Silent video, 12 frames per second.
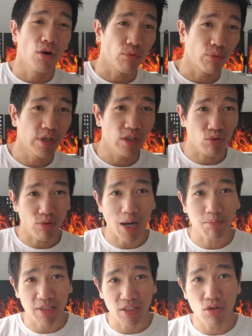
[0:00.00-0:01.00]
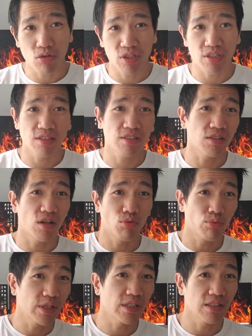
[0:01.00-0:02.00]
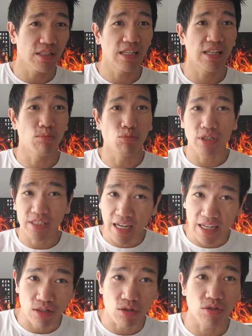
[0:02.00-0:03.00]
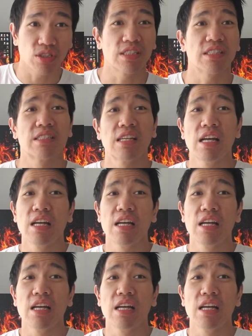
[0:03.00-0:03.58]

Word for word: real grappling coaches, uh, real uh, Muay Thai coaches,